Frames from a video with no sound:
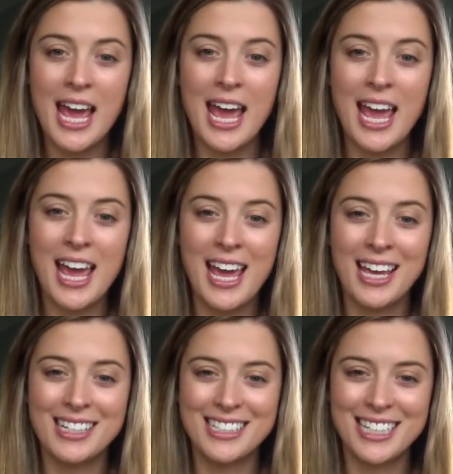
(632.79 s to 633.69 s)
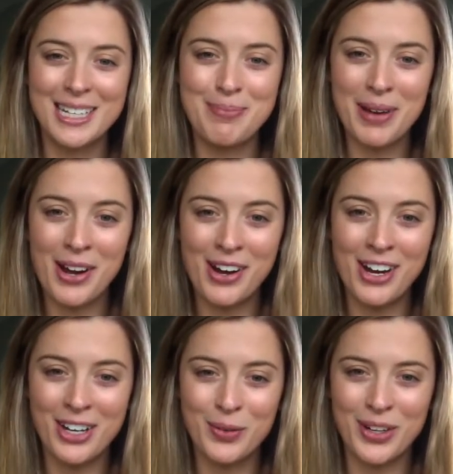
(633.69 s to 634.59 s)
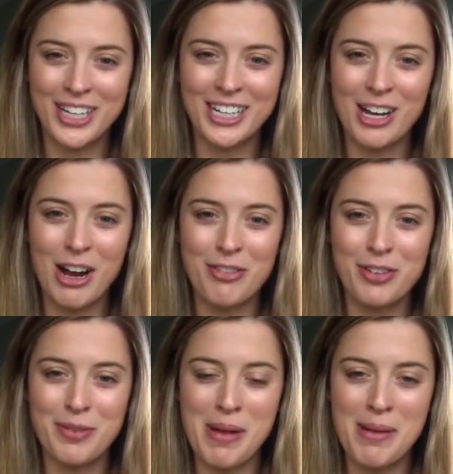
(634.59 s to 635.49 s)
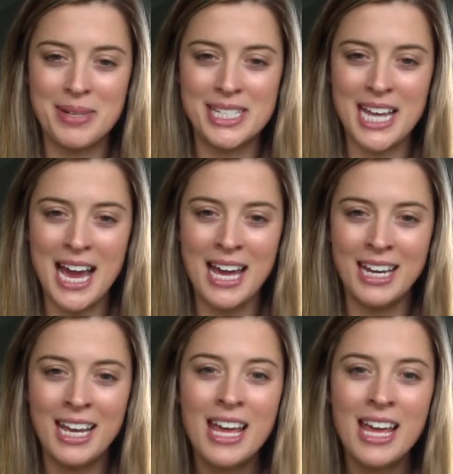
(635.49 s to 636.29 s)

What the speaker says: and keep on working hard for Mom and Dad.